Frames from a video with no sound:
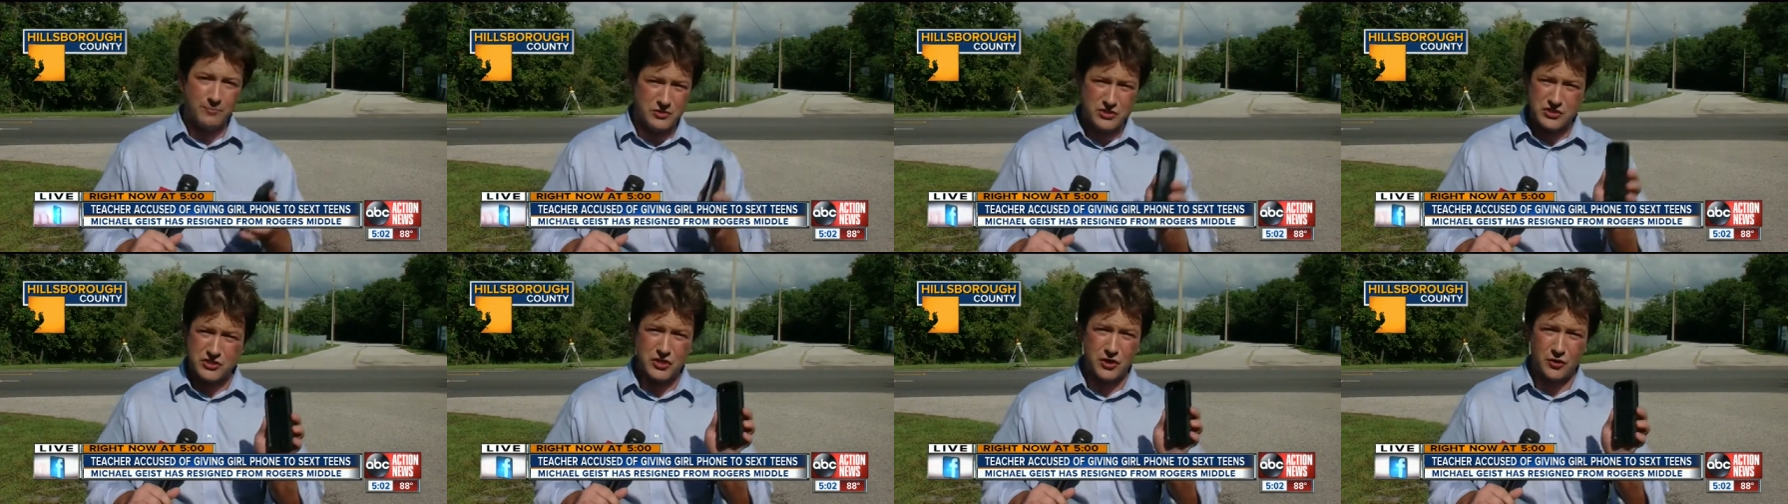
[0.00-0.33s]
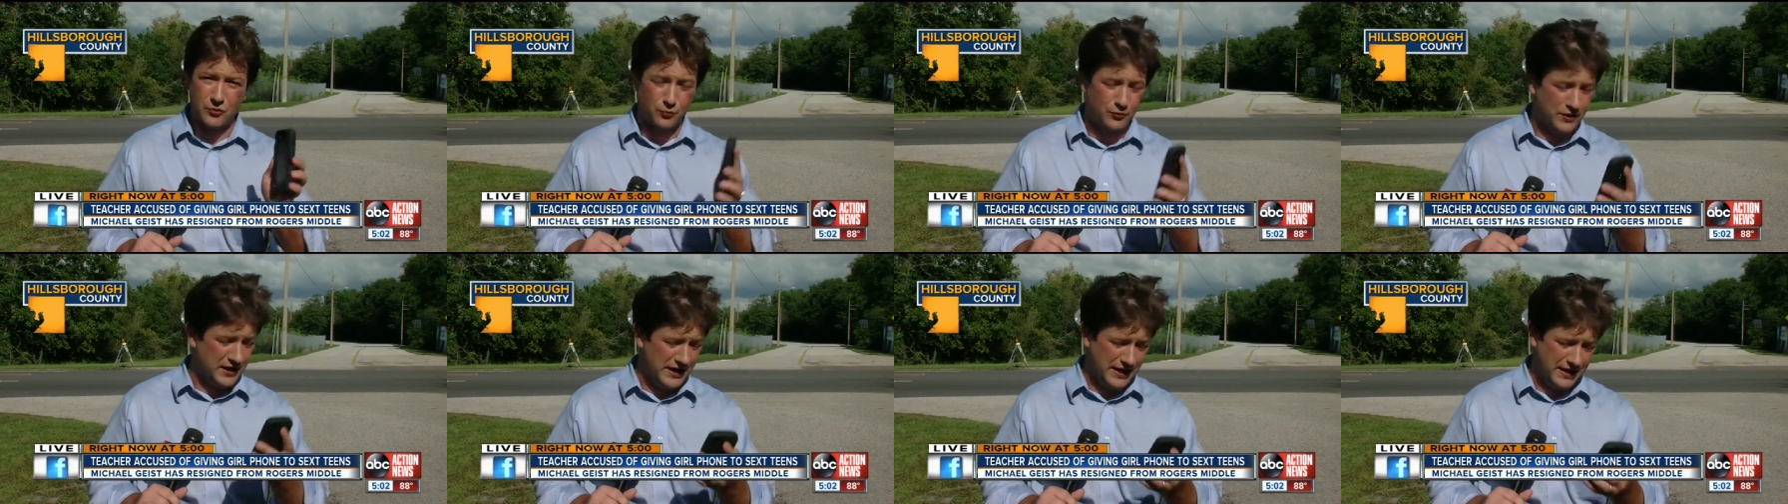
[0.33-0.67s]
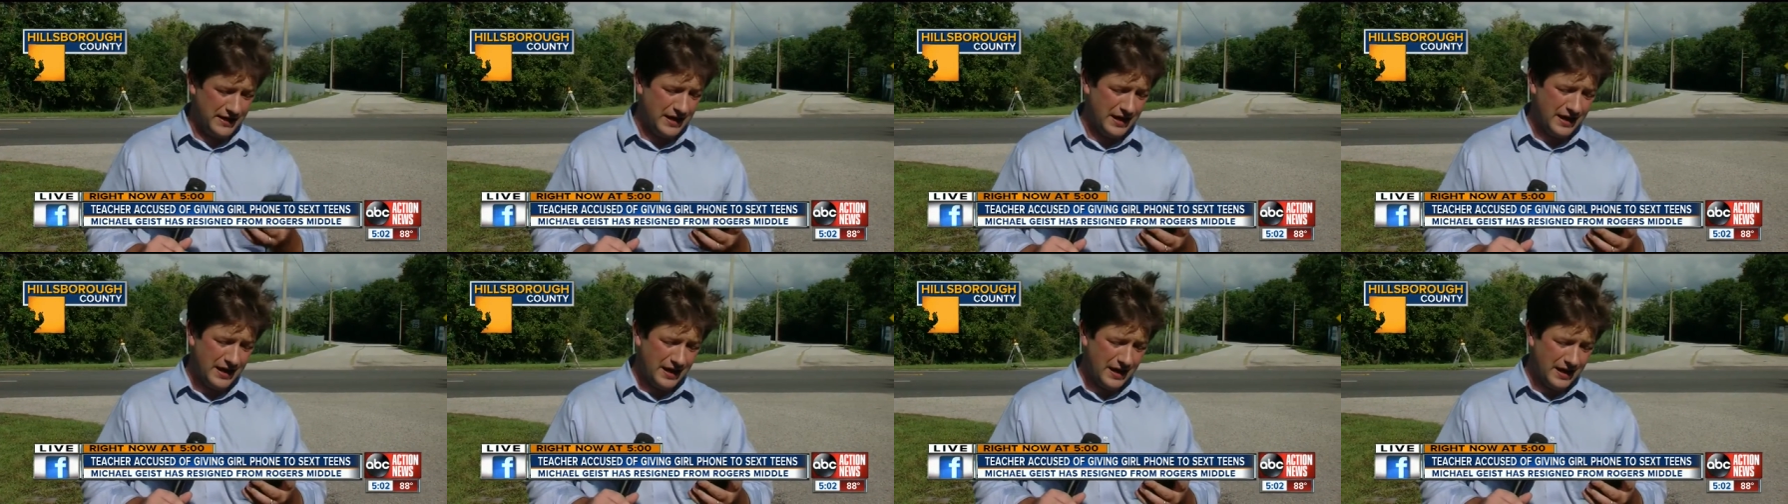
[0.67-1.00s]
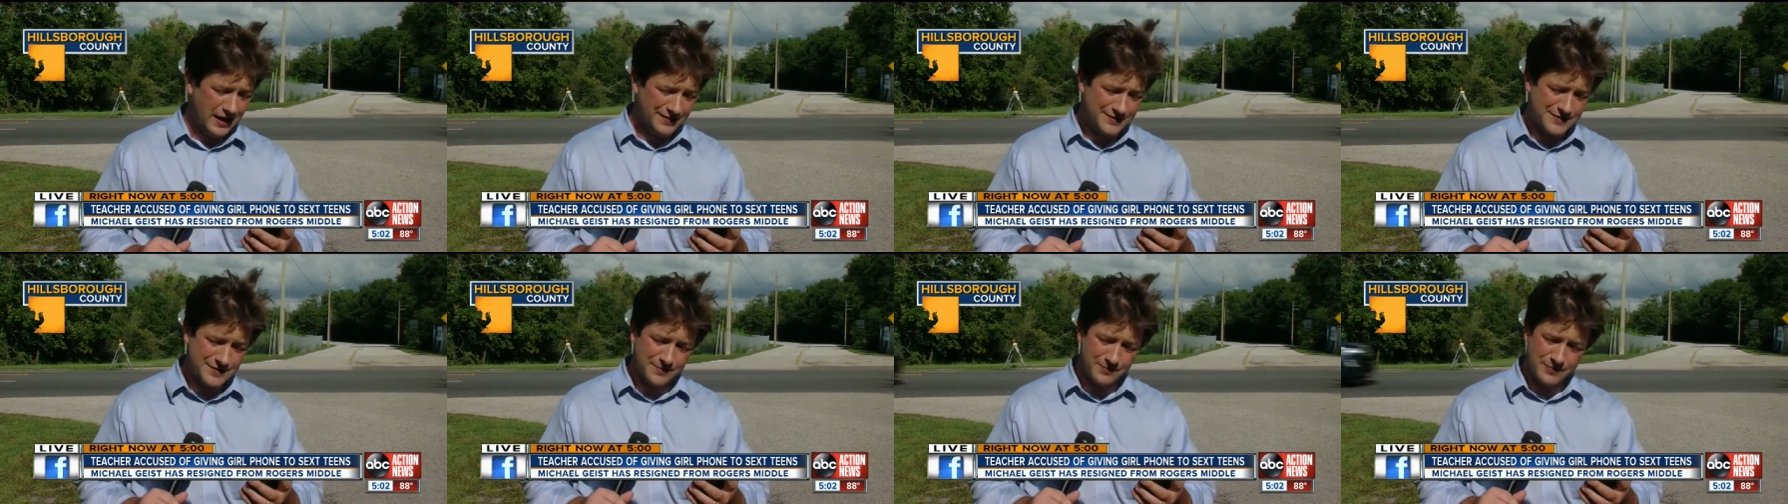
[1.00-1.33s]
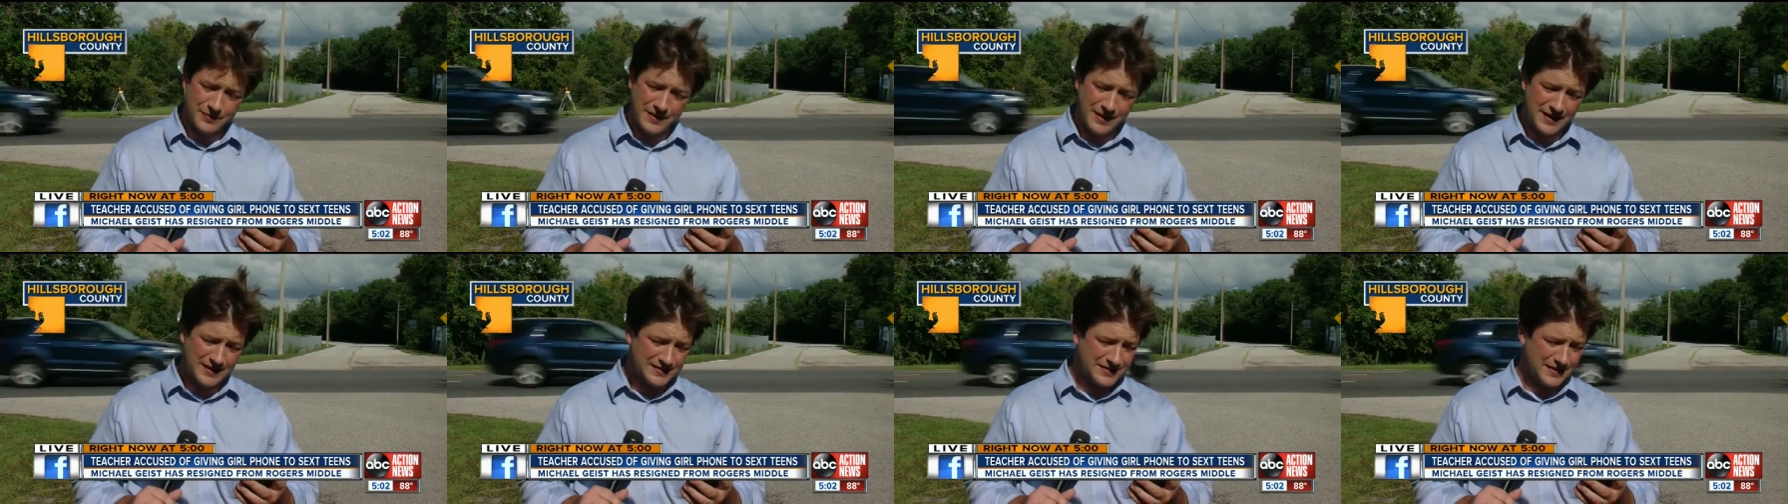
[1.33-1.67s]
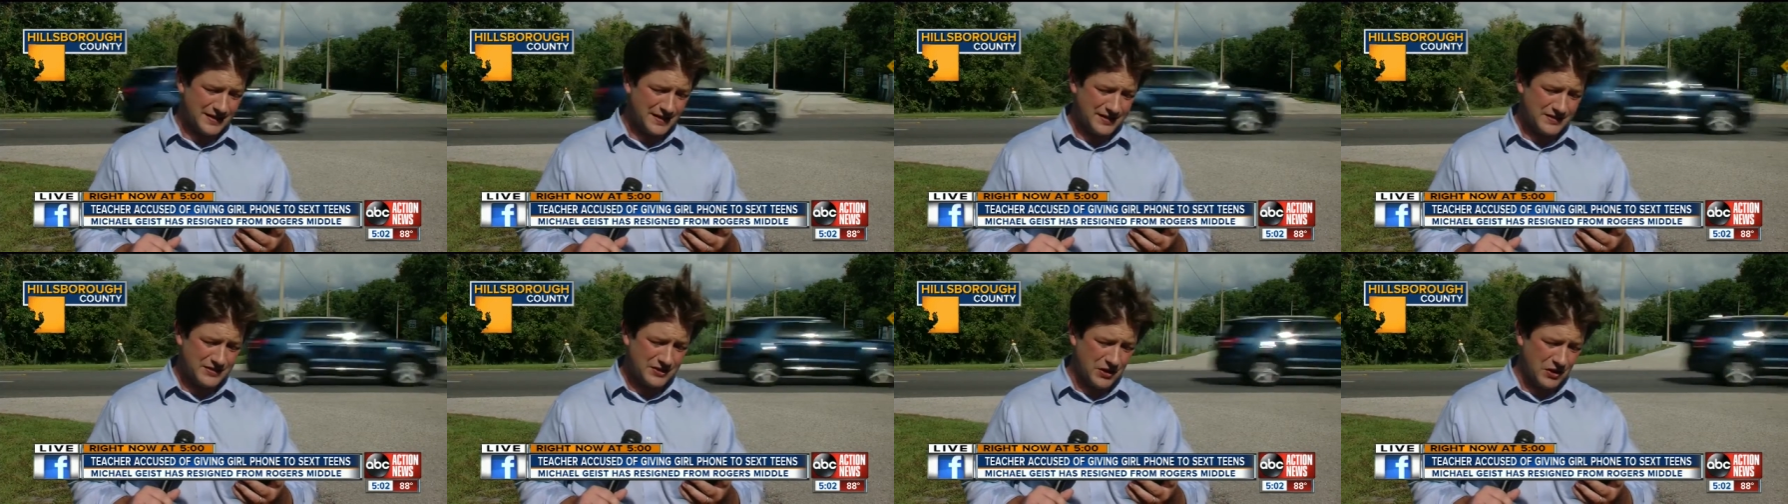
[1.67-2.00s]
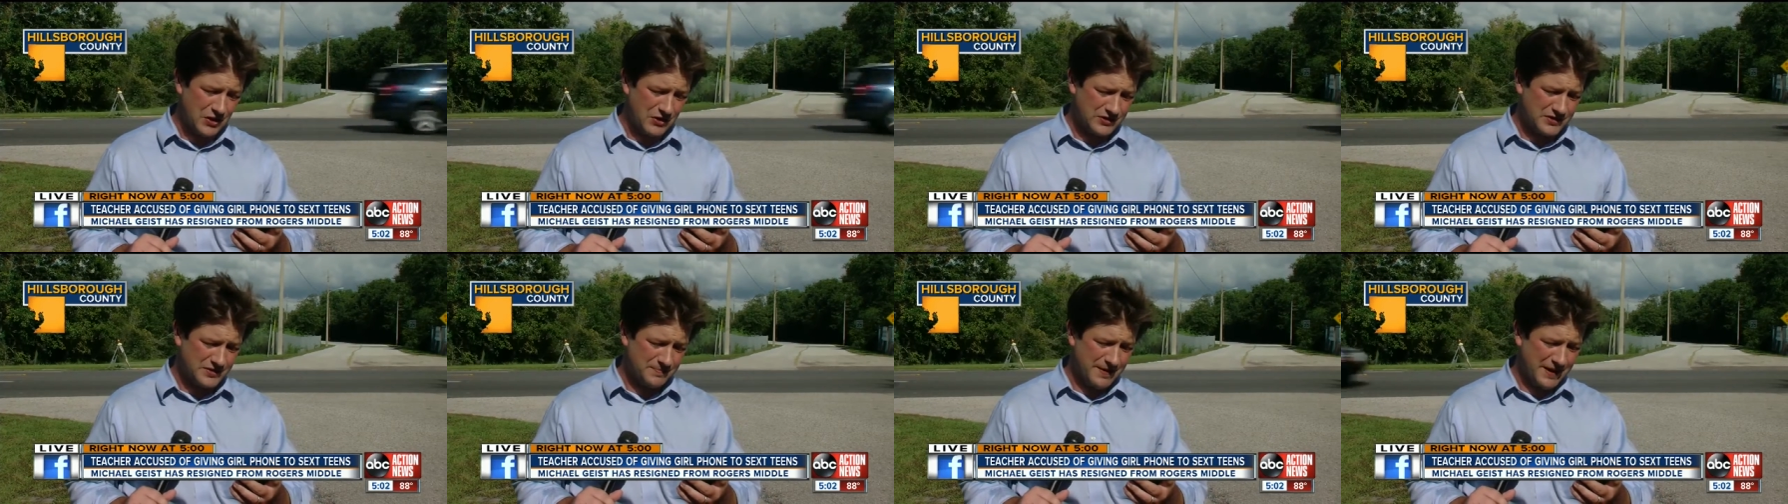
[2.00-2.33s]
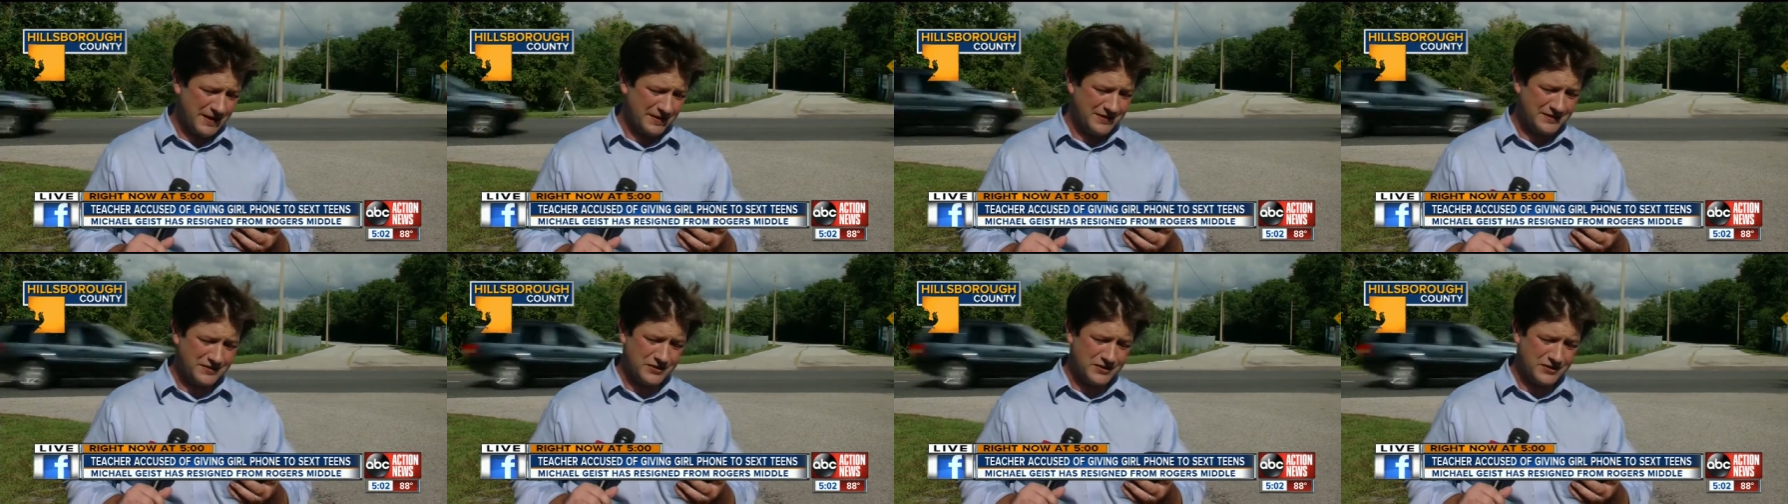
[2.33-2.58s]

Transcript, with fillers: I'm just going to read uh, some things that it talks about.